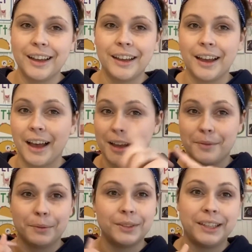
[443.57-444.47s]
I'm
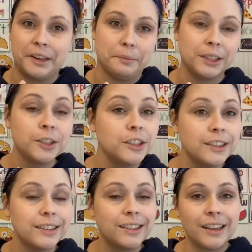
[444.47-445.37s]
up to date on my
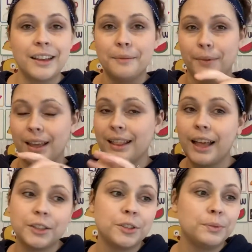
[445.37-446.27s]
certs. My
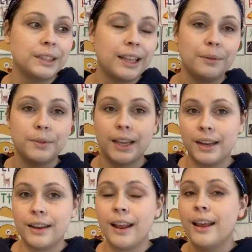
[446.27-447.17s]
classroom is
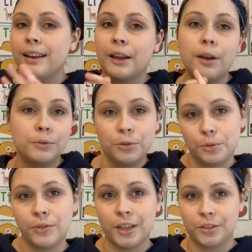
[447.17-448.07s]
updated. Now I'm doing
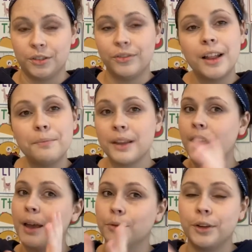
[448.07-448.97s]
professional development.
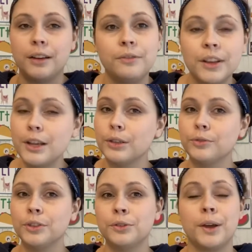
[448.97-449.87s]
I'm creating videos for
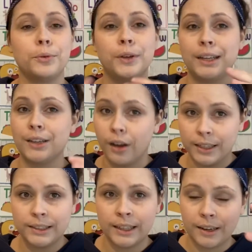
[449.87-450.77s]
you. I'm creating
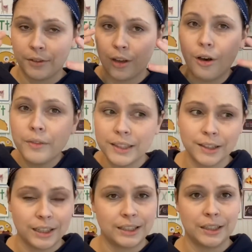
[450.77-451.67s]
content. I've got all this
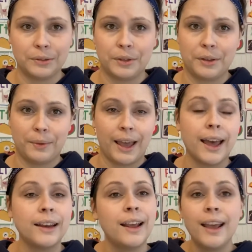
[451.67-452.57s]
content going in my
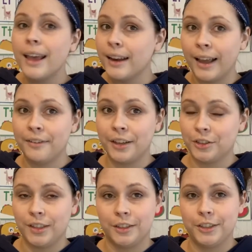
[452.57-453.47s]
head, and I have
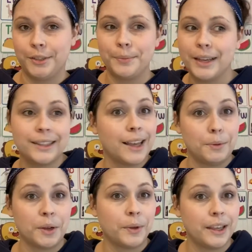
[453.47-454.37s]
extra energy because I'm
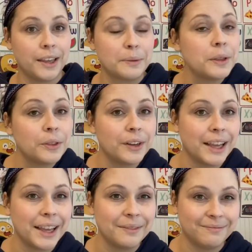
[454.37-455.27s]
not waking up at 3
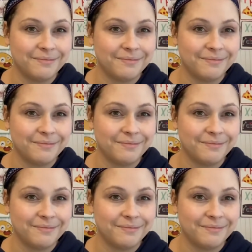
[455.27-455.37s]
a.m.